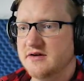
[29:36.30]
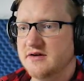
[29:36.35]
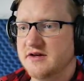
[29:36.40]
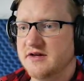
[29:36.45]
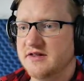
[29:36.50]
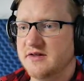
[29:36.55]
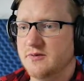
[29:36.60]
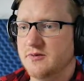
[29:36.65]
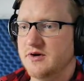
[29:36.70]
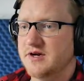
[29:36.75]

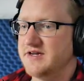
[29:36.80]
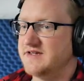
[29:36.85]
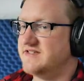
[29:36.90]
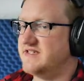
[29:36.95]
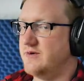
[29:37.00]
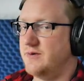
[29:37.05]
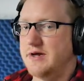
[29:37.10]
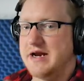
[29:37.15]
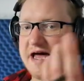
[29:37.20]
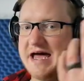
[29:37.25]
And then we're going to see
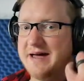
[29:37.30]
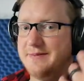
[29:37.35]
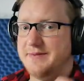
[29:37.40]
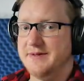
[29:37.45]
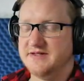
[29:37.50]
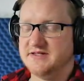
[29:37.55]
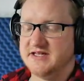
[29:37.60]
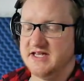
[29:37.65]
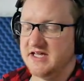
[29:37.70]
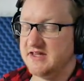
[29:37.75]
what
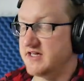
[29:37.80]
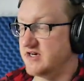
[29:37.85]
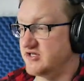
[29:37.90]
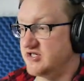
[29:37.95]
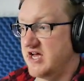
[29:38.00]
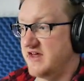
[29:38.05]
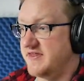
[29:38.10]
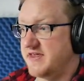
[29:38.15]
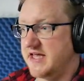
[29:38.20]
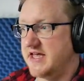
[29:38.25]
happens. Like, there's
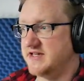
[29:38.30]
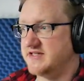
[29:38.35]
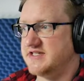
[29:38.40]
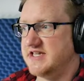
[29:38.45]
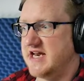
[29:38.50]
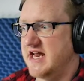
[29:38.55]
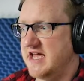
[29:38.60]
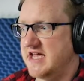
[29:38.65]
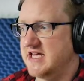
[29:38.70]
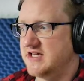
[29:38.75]
nothing else that
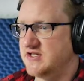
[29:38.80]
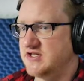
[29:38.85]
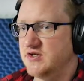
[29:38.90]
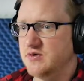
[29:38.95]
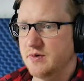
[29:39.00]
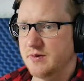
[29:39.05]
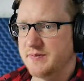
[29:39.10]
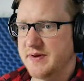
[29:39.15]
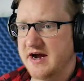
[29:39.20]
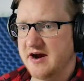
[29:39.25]
I can do,
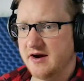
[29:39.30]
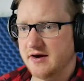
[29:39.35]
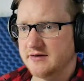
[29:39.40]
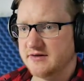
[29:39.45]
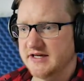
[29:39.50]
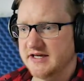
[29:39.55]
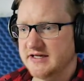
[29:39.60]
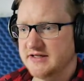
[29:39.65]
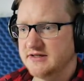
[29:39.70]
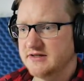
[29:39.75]

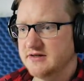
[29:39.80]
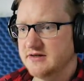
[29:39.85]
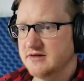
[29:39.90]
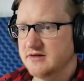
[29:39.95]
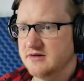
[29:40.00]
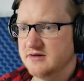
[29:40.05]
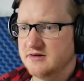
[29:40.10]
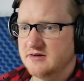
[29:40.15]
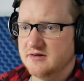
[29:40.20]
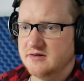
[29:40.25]
apparently.
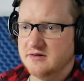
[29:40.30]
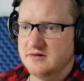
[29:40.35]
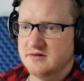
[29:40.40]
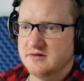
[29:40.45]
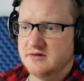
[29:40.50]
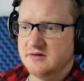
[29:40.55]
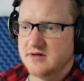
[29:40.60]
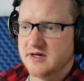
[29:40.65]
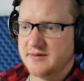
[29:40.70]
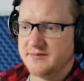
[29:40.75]

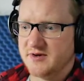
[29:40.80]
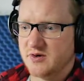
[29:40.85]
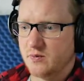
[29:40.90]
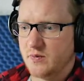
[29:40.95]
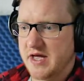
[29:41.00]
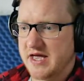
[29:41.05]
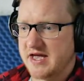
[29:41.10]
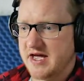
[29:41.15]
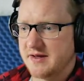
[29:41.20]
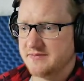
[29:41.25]
I'm going to
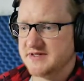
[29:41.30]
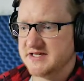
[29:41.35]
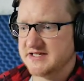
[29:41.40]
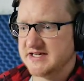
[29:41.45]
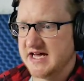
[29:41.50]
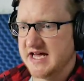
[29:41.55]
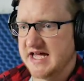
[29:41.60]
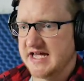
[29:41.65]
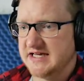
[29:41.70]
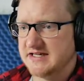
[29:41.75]
wake up
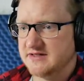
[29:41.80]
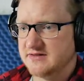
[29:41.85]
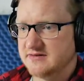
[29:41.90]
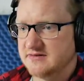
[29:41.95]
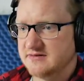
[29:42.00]
tonight,